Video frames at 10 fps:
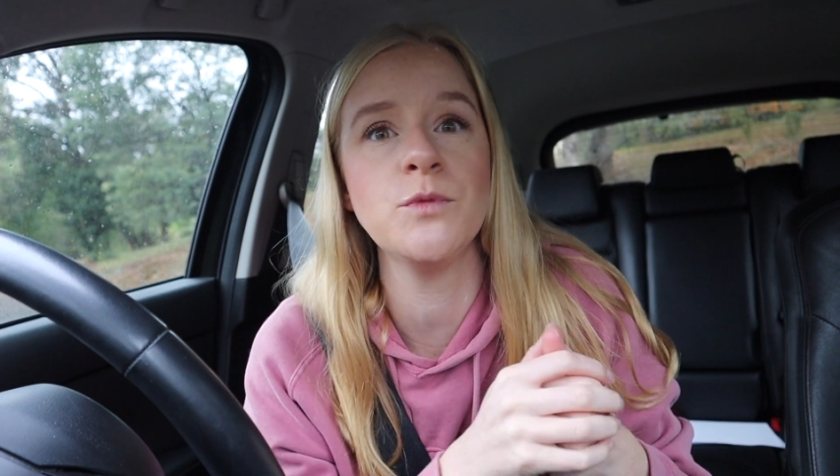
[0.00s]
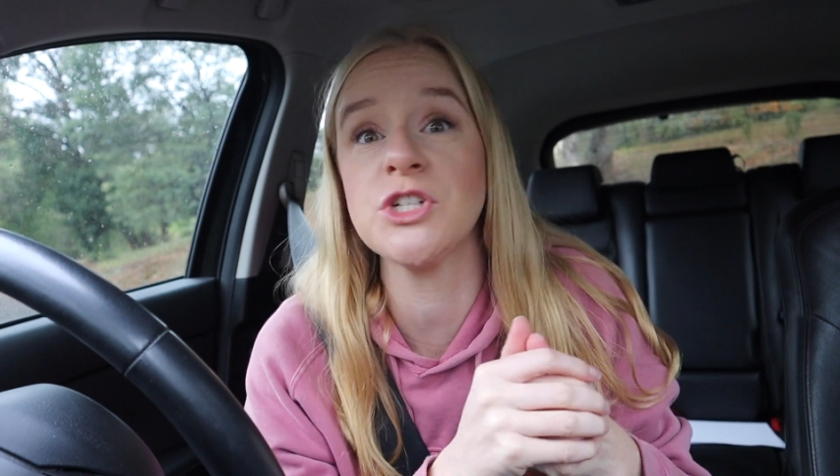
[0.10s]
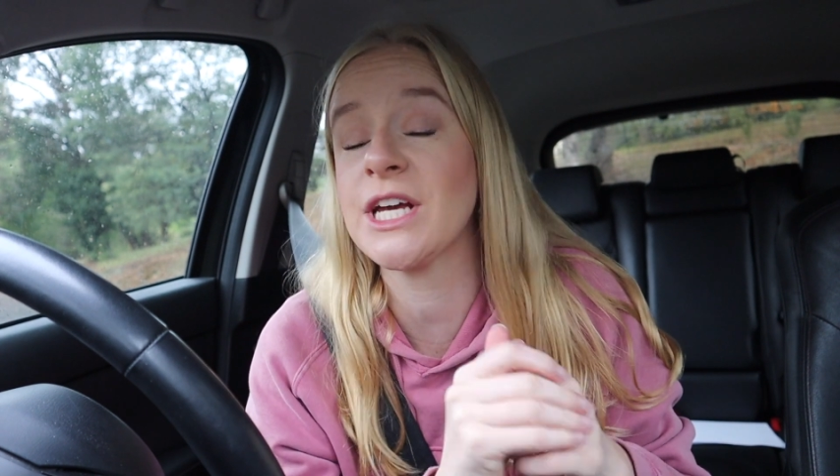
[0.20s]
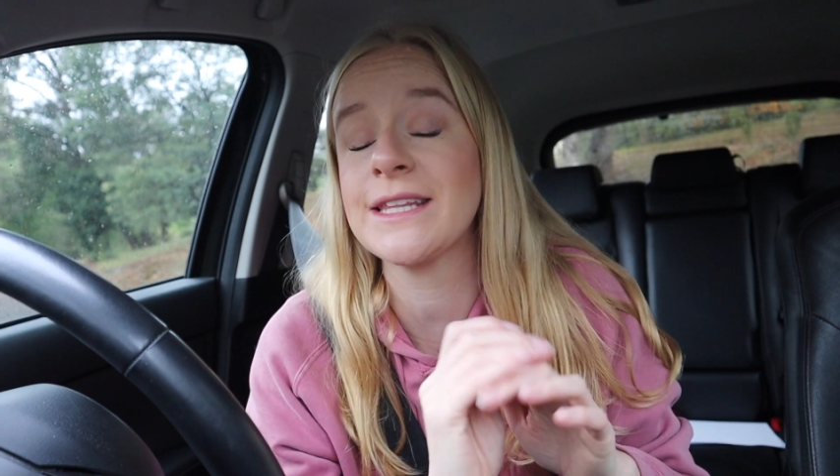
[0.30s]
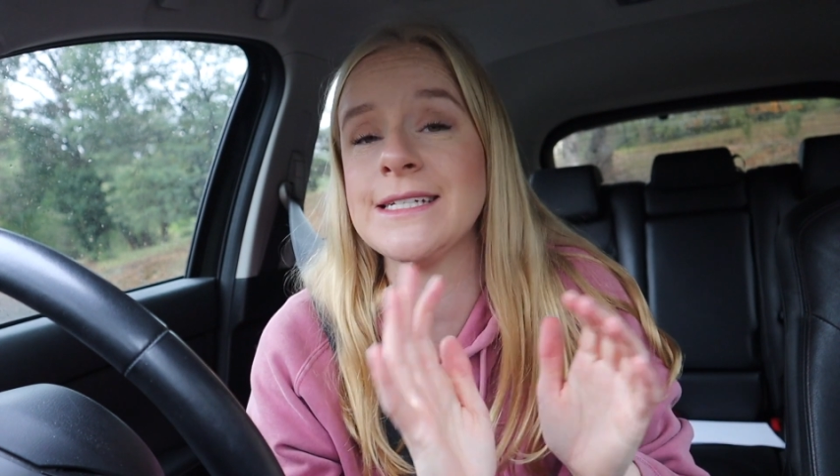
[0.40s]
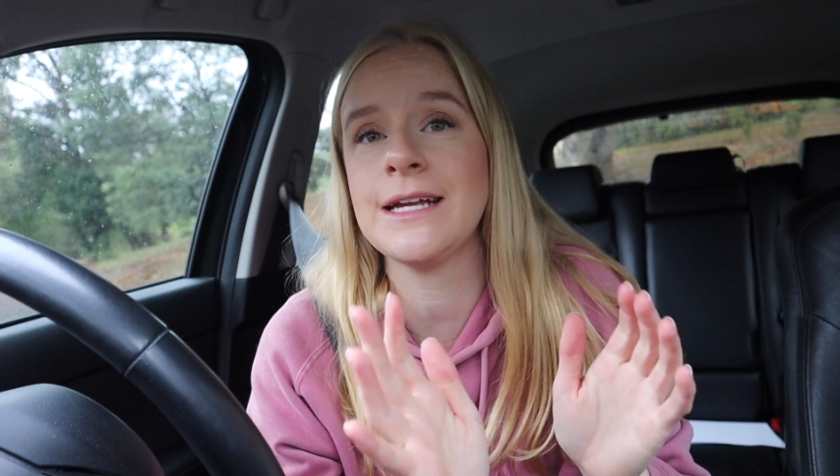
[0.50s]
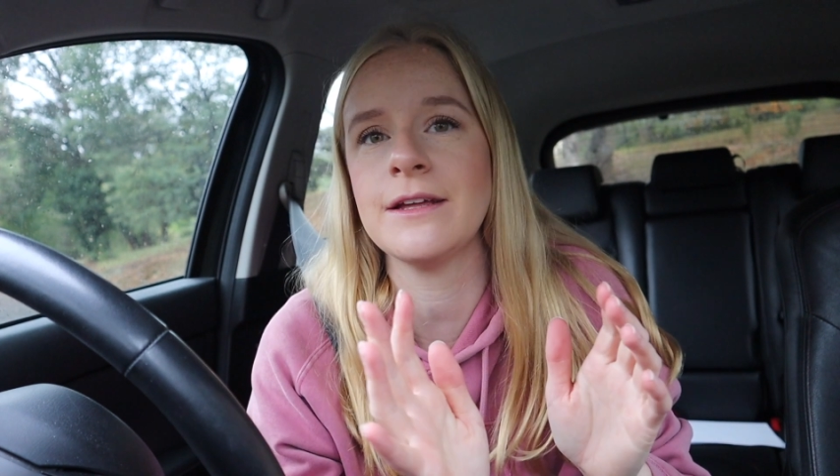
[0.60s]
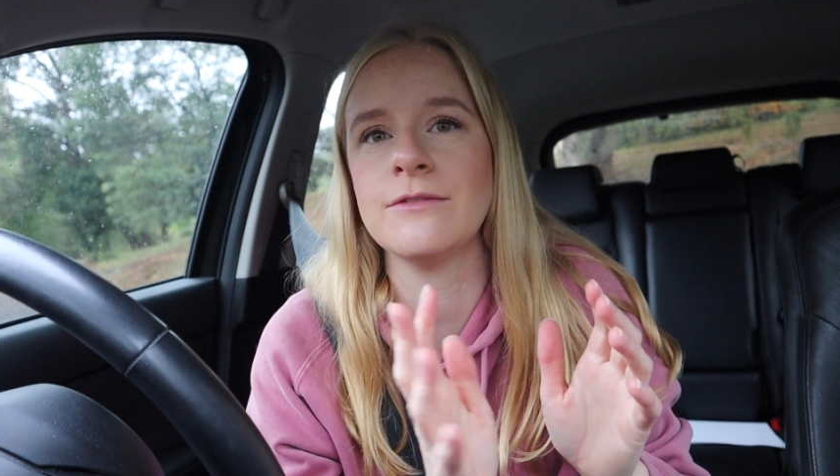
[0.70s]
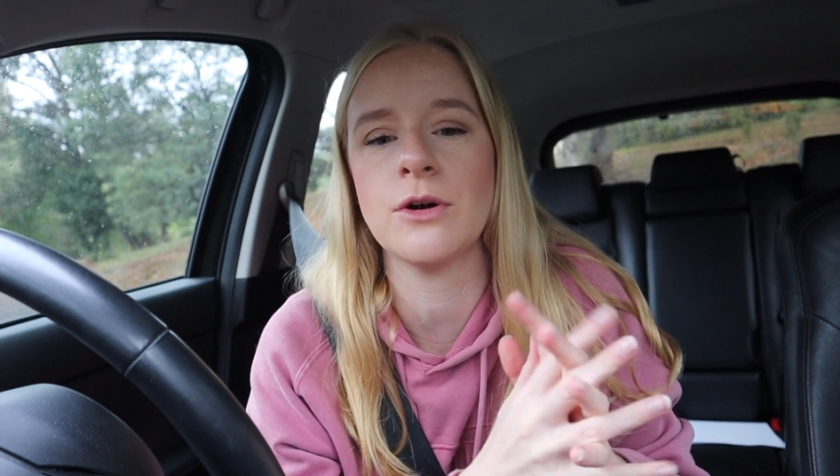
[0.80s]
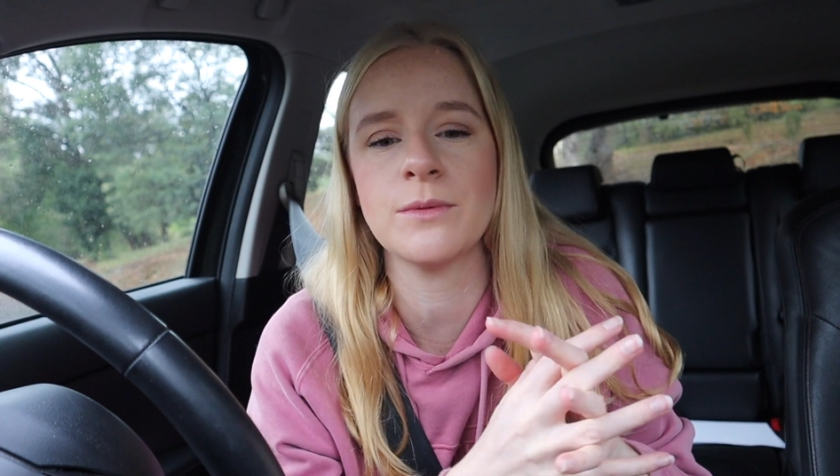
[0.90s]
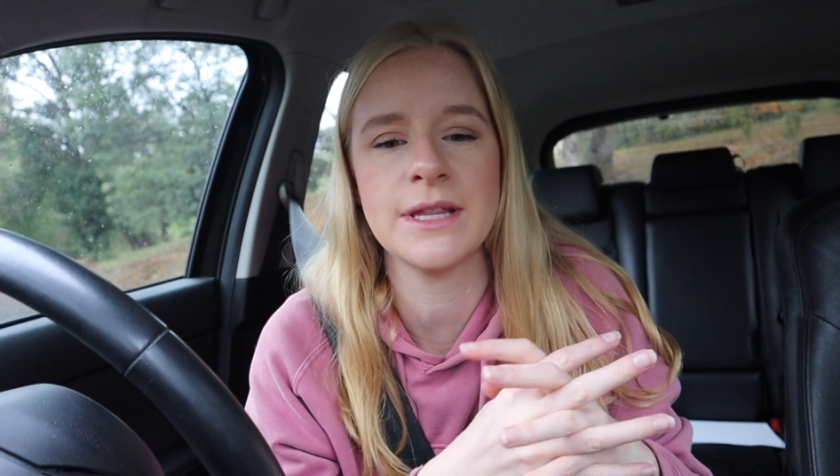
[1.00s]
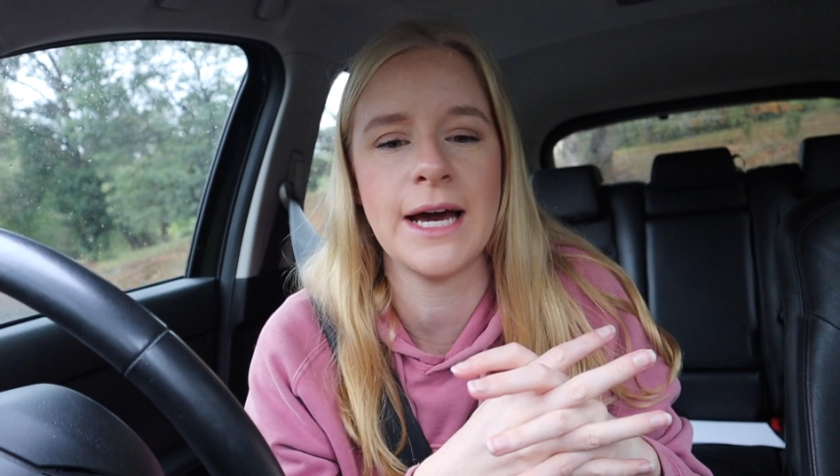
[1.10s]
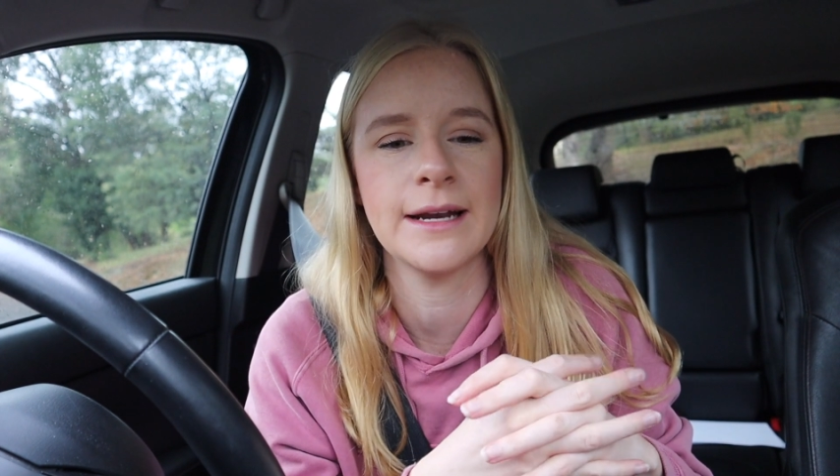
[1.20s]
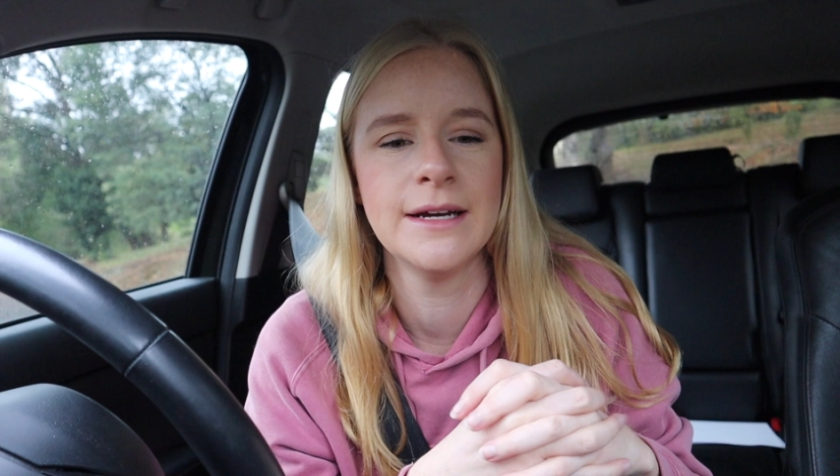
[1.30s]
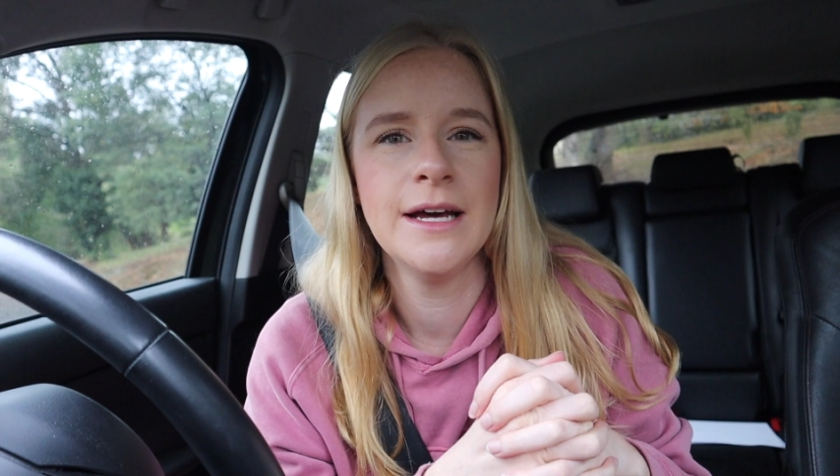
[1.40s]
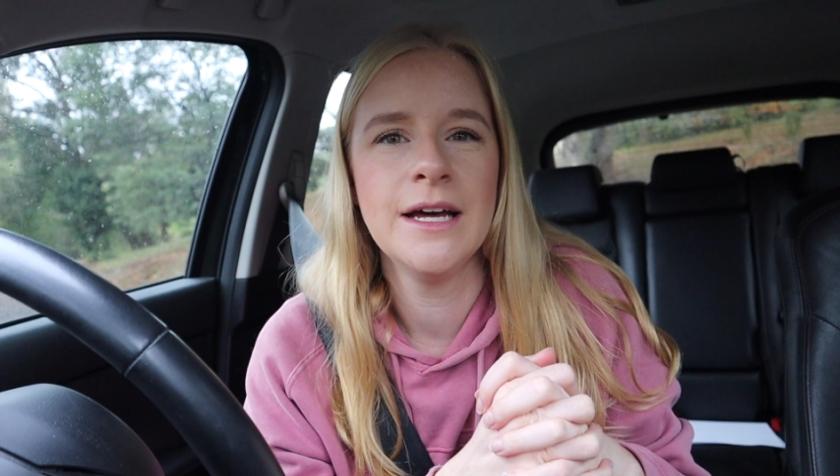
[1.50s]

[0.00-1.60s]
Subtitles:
which, like, there's nothing wrong with that,